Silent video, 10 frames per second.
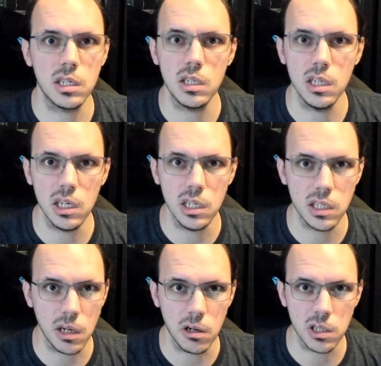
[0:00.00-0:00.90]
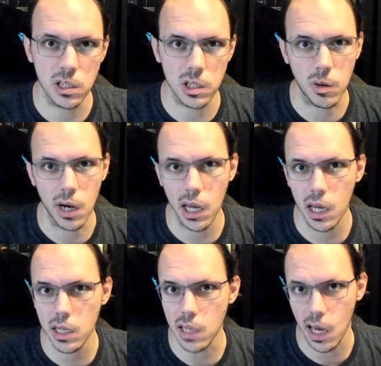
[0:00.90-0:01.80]
the Sanderson store
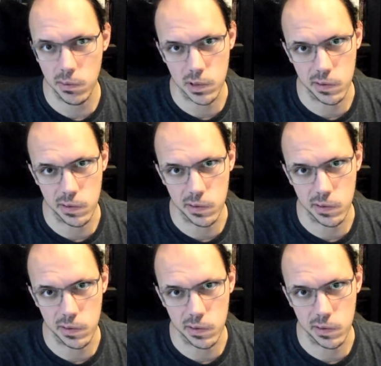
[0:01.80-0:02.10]
has after